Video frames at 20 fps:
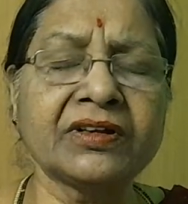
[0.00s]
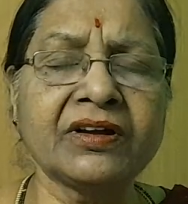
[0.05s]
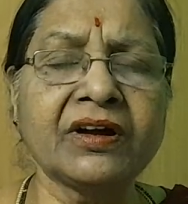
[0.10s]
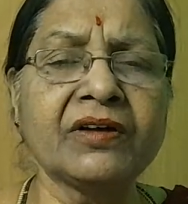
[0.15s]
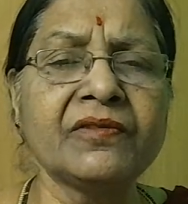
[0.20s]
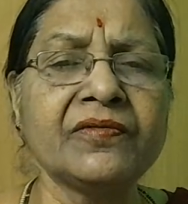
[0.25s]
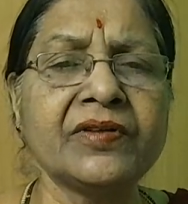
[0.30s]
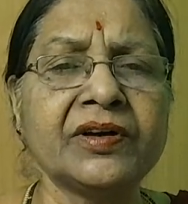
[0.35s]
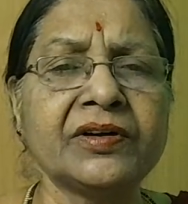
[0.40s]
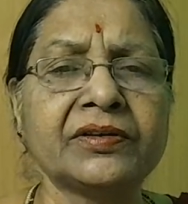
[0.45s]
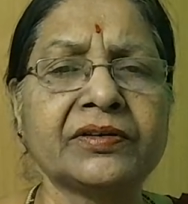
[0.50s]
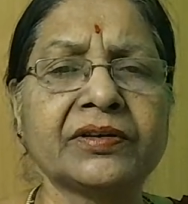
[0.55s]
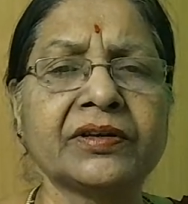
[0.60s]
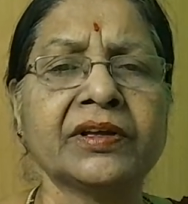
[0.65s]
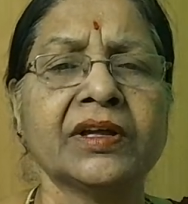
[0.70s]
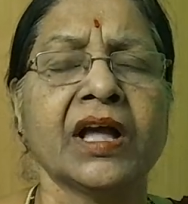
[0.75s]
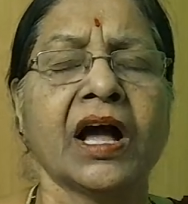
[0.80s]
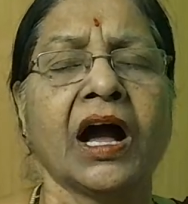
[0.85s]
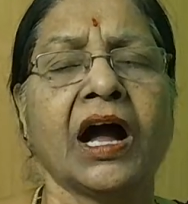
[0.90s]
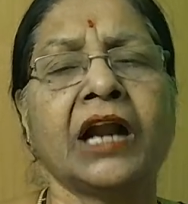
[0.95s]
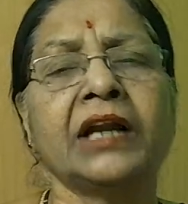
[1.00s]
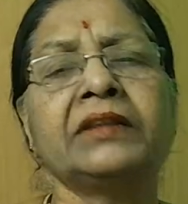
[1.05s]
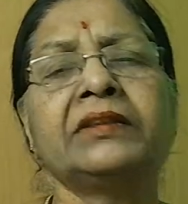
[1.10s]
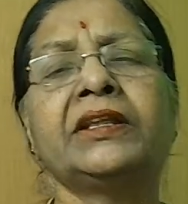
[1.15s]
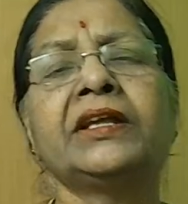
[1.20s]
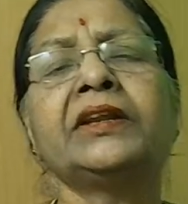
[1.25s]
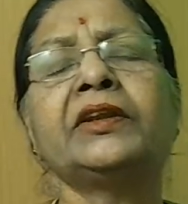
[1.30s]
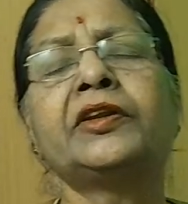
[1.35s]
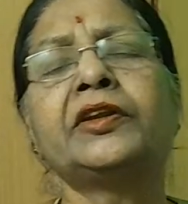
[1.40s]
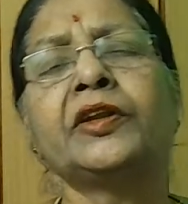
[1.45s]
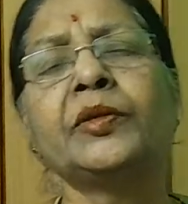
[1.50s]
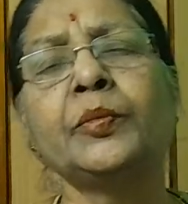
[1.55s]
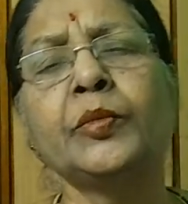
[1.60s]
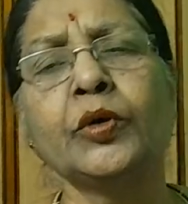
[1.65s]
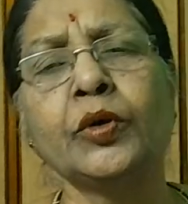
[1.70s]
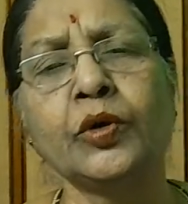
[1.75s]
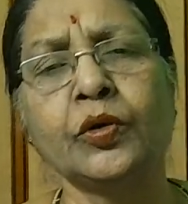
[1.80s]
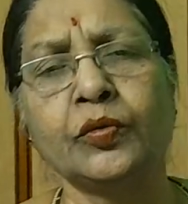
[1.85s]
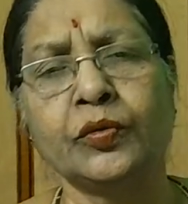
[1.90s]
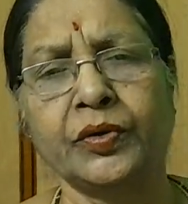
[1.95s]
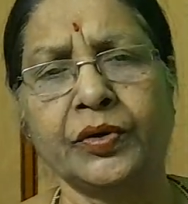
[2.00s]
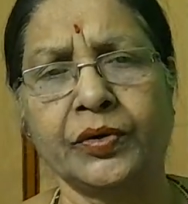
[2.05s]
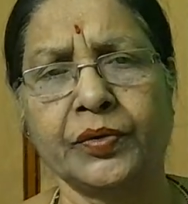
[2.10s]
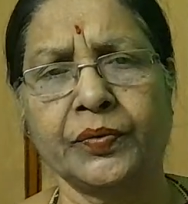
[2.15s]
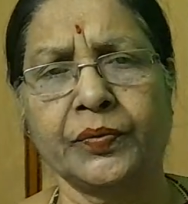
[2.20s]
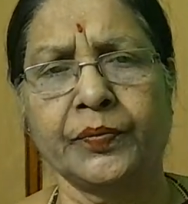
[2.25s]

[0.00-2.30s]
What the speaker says: covered and then removed.